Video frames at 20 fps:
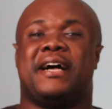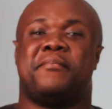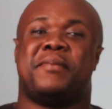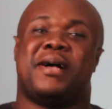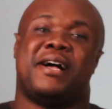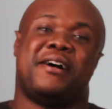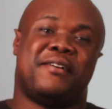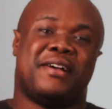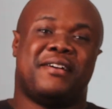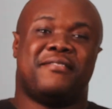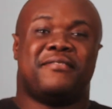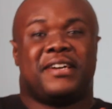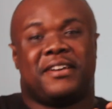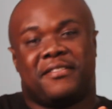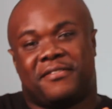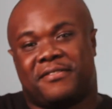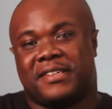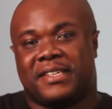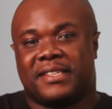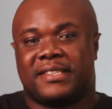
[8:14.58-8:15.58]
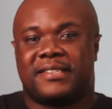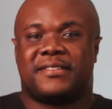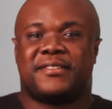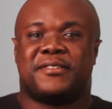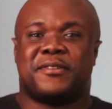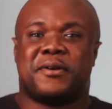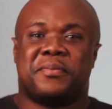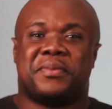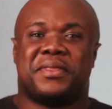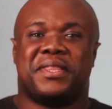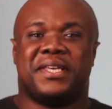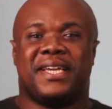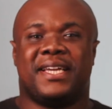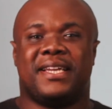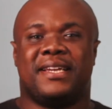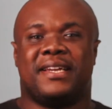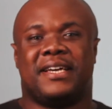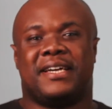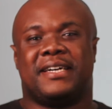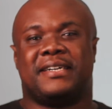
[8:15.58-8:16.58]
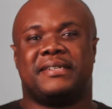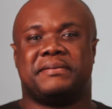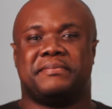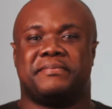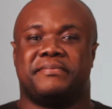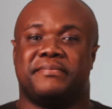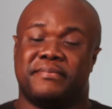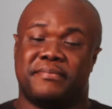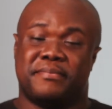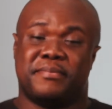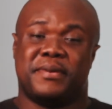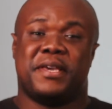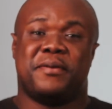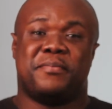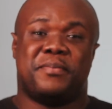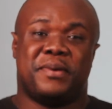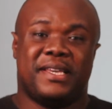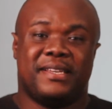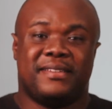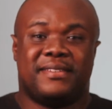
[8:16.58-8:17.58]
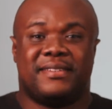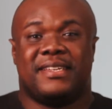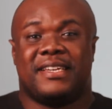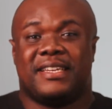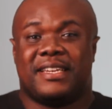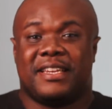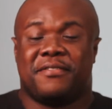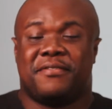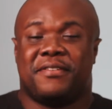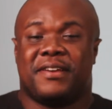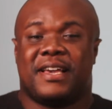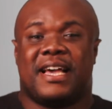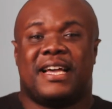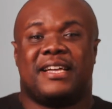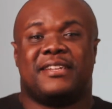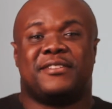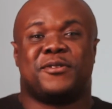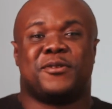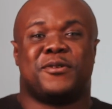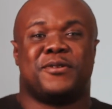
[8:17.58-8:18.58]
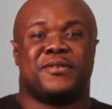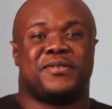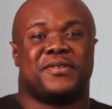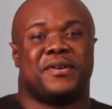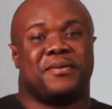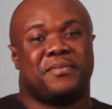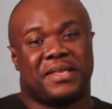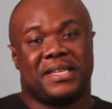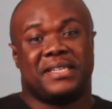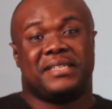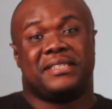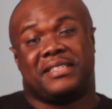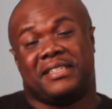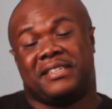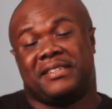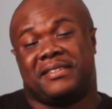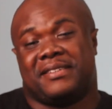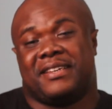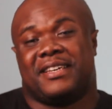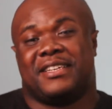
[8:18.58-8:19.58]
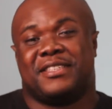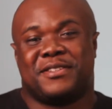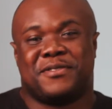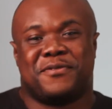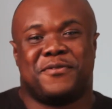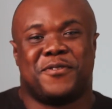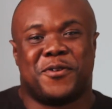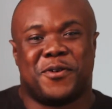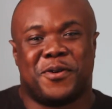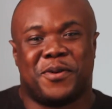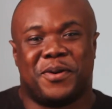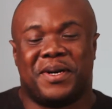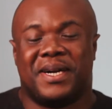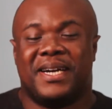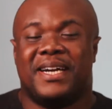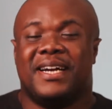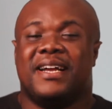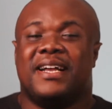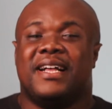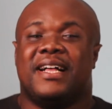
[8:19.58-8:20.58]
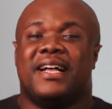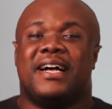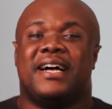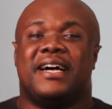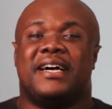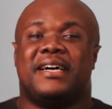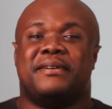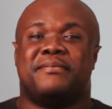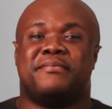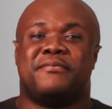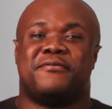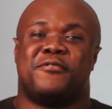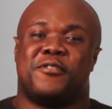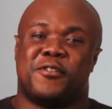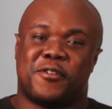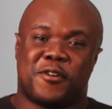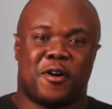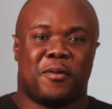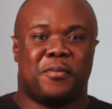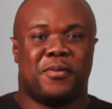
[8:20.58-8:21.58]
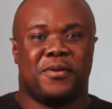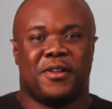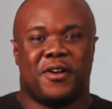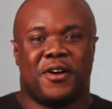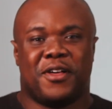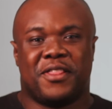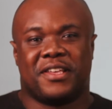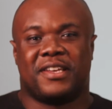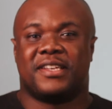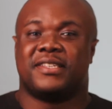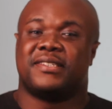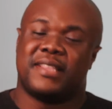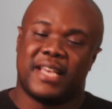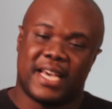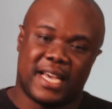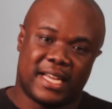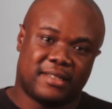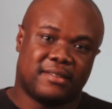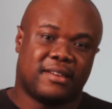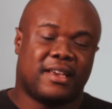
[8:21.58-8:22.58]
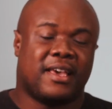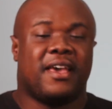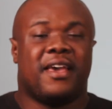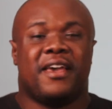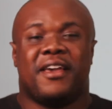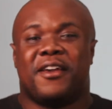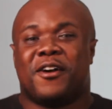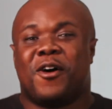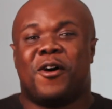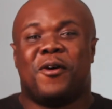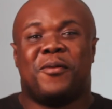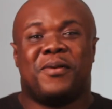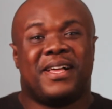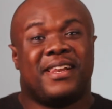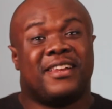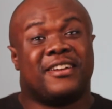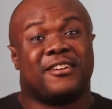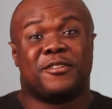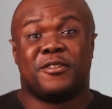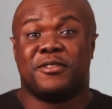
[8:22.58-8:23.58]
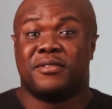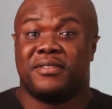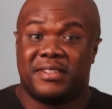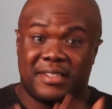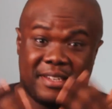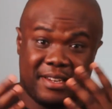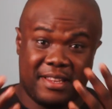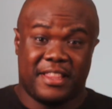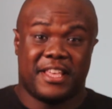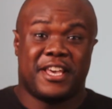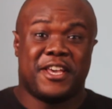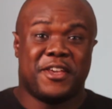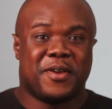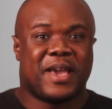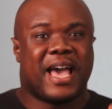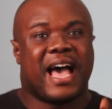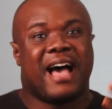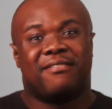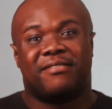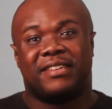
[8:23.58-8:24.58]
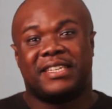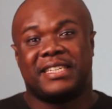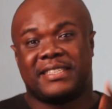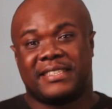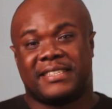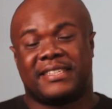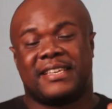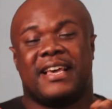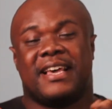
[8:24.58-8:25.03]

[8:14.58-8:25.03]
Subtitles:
However, if it's something maybe significant or something decent for a couple others, then hey, all well and good. There you have it.